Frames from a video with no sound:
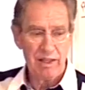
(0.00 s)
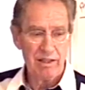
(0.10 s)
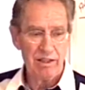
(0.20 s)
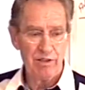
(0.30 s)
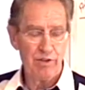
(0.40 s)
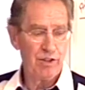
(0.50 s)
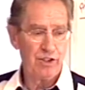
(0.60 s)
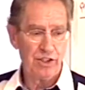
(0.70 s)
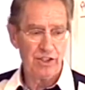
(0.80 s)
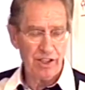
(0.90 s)
The verse
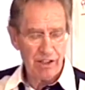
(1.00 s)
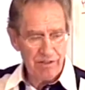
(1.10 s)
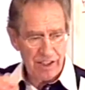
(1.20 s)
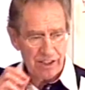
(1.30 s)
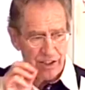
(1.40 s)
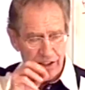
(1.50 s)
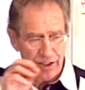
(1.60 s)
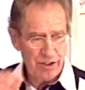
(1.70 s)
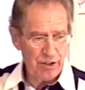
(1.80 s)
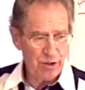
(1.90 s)
itself has
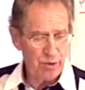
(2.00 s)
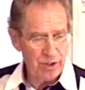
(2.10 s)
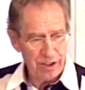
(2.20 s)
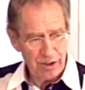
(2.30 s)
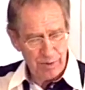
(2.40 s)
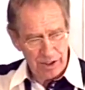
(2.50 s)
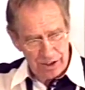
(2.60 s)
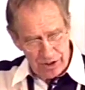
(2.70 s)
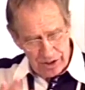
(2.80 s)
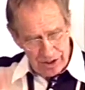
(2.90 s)
nothing to do with this, but it's
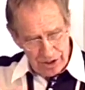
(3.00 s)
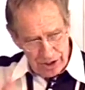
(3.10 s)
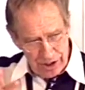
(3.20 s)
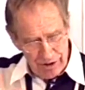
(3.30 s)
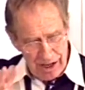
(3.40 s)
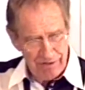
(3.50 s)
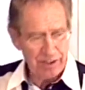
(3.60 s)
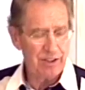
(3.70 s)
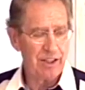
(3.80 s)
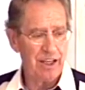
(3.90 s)
just the
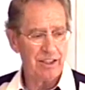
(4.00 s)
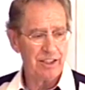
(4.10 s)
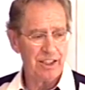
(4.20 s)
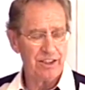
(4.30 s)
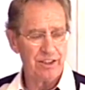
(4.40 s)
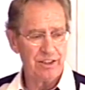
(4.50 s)
geographical connotation.